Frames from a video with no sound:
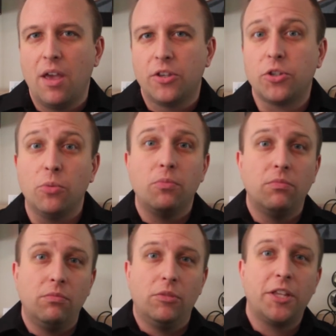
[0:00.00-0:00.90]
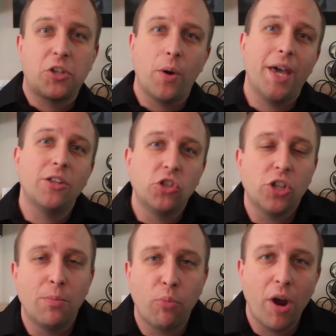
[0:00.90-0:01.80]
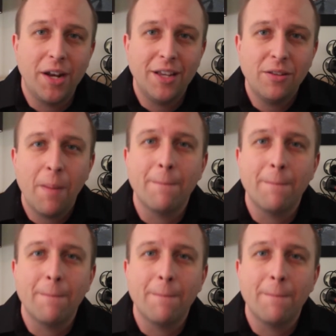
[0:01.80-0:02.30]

So let's go ahead and jump right in.